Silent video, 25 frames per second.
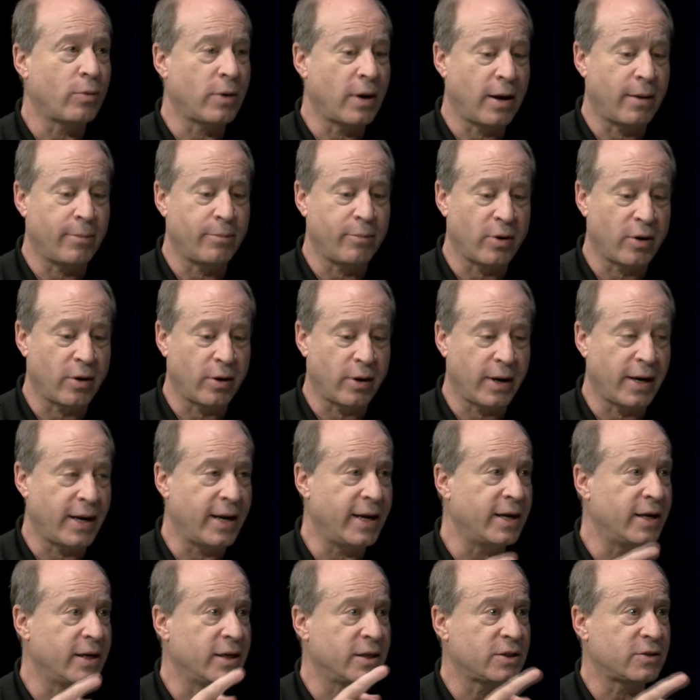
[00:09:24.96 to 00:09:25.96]
number
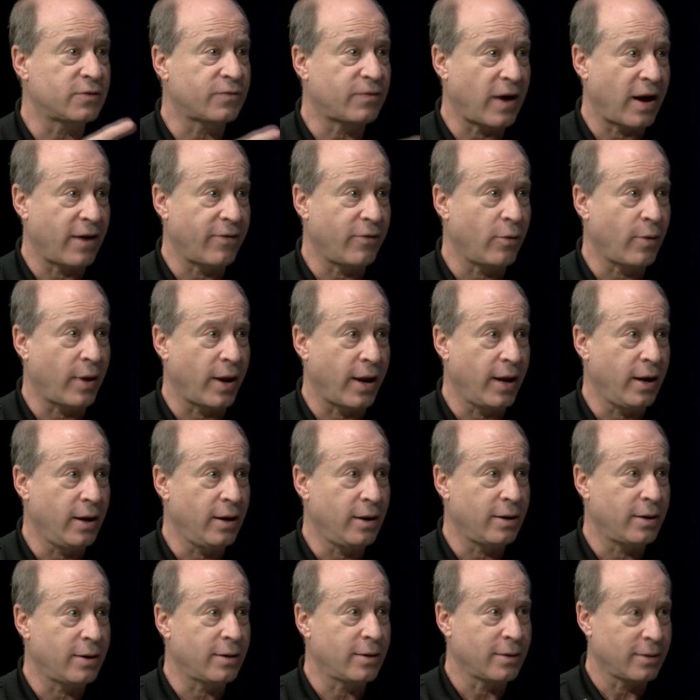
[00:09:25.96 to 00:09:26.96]
is 508?
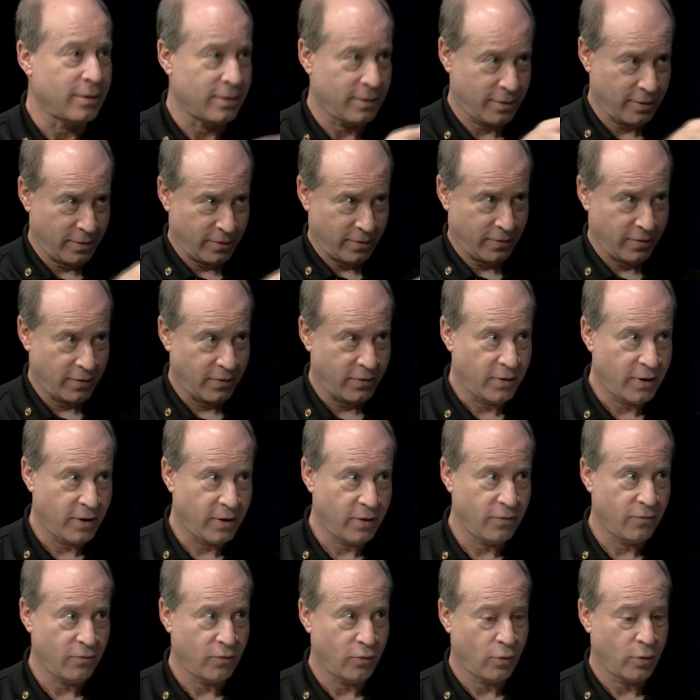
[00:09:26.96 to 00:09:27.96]
Yep,
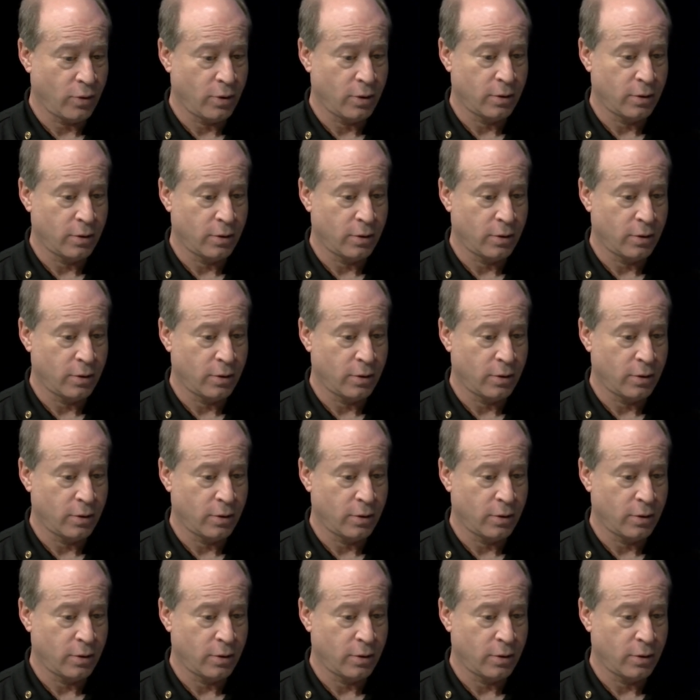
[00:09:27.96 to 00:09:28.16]
584